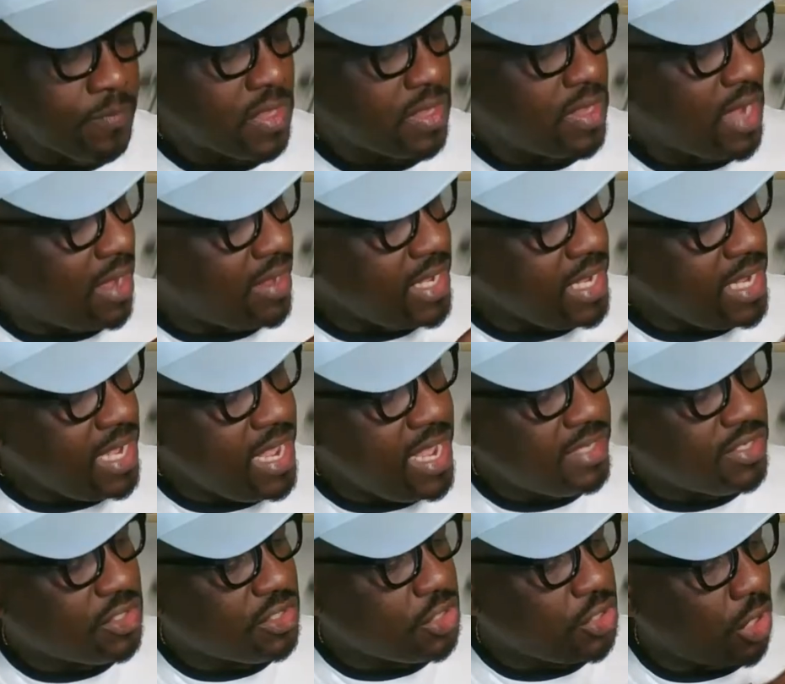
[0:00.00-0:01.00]
Now,
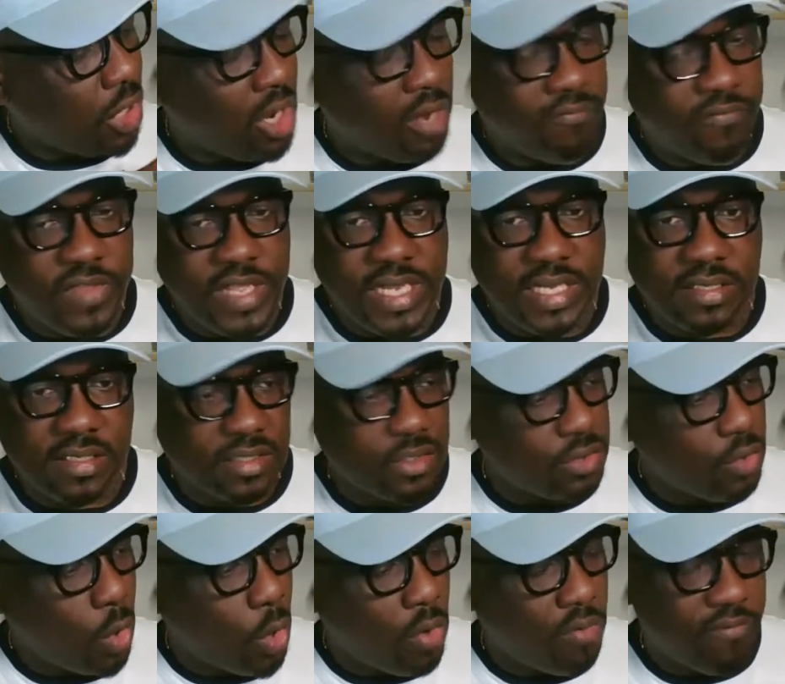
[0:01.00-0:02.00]
each of these
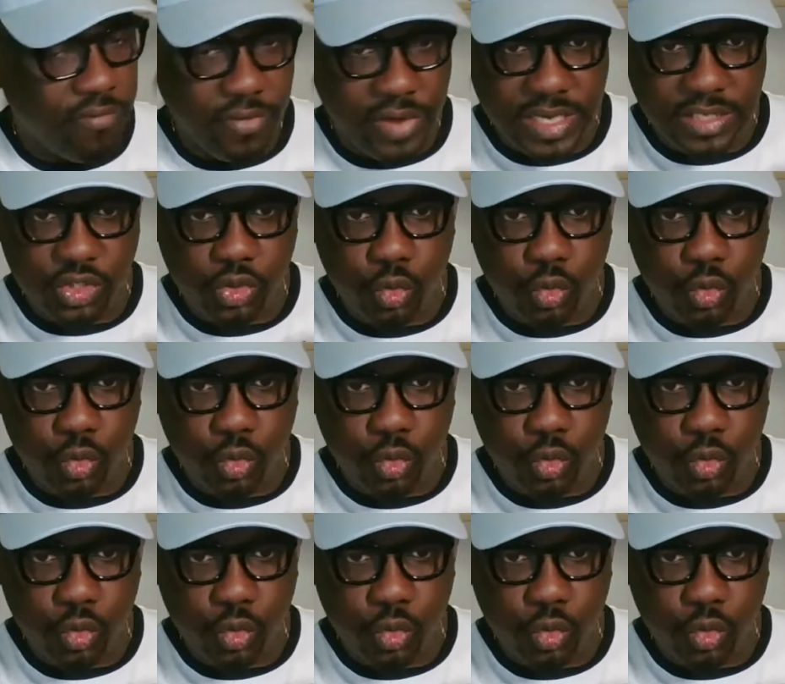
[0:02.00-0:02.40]
ovaries